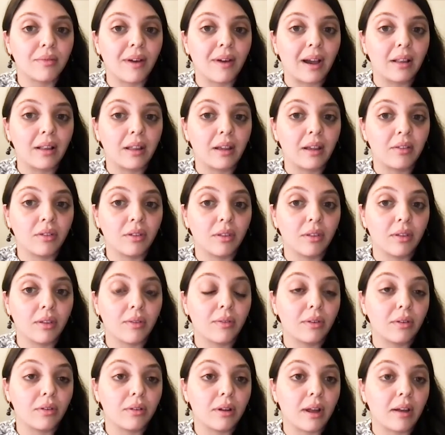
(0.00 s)
violations of
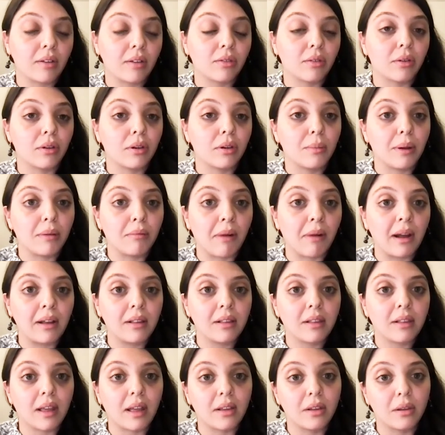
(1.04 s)
international human
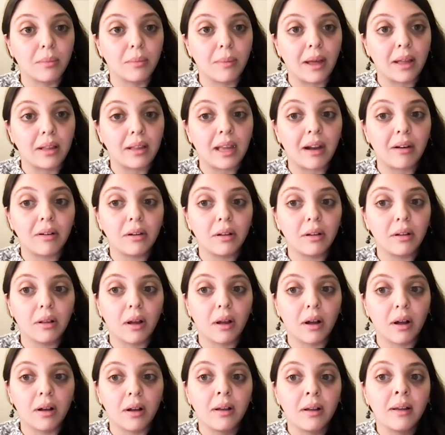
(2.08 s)
rights and humanitarian
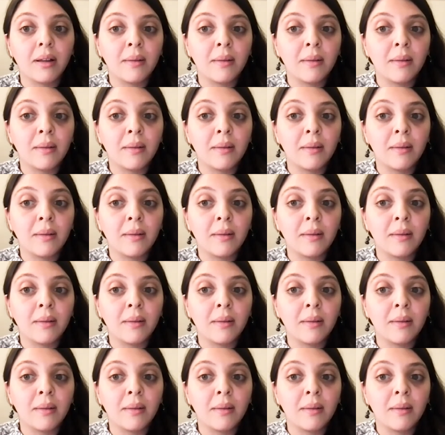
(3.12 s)
law,